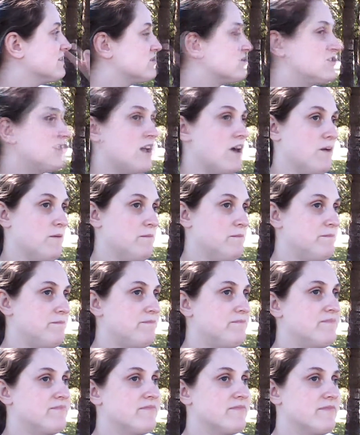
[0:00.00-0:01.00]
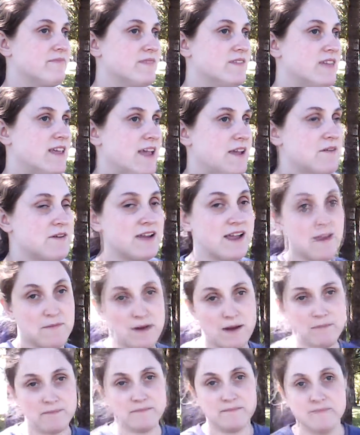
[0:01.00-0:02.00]
So, they would come
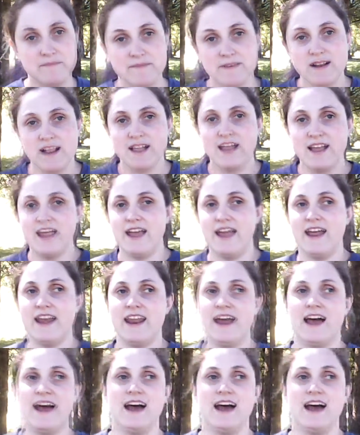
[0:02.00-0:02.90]
up, and,